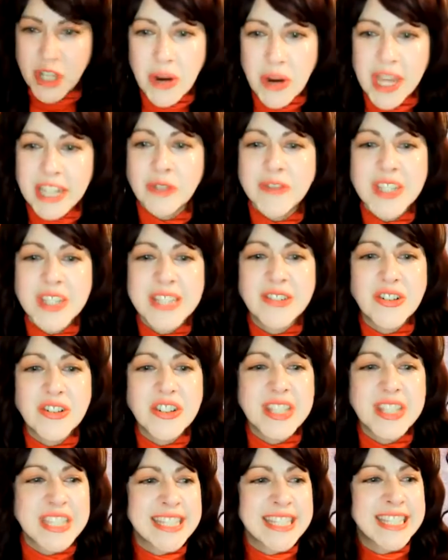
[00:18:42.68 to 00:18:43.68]
ain't no
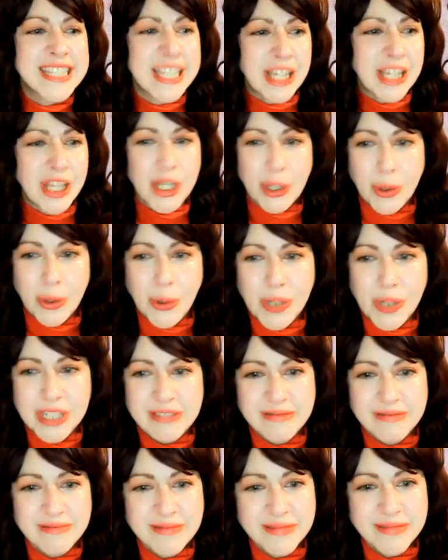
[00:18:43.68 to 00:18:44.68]
visitors to see you.
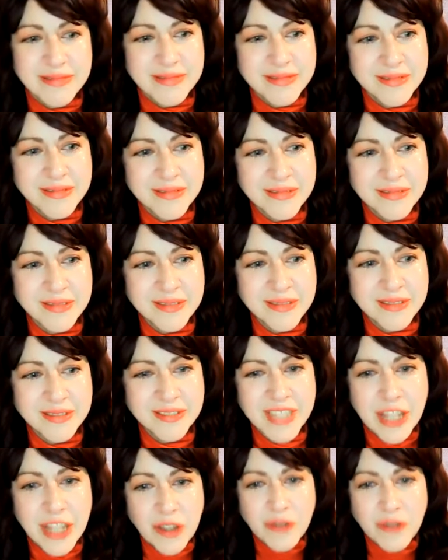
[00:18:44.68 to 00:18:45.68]

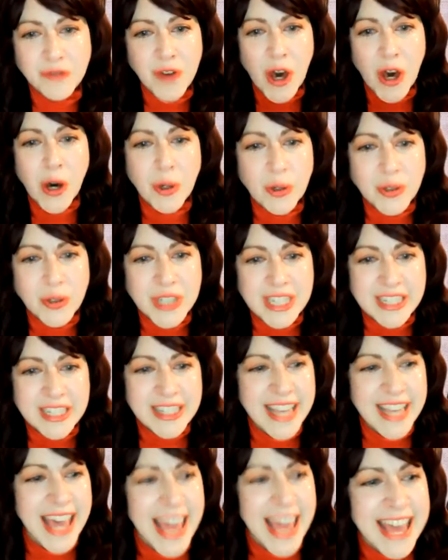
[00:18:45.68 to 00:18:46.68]
Then the phone
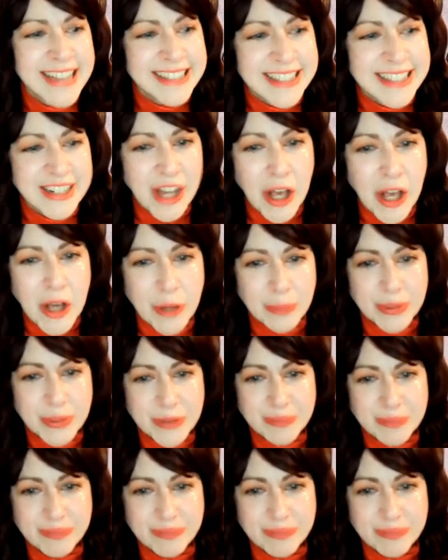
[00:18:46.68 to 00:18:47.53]
hangs it up.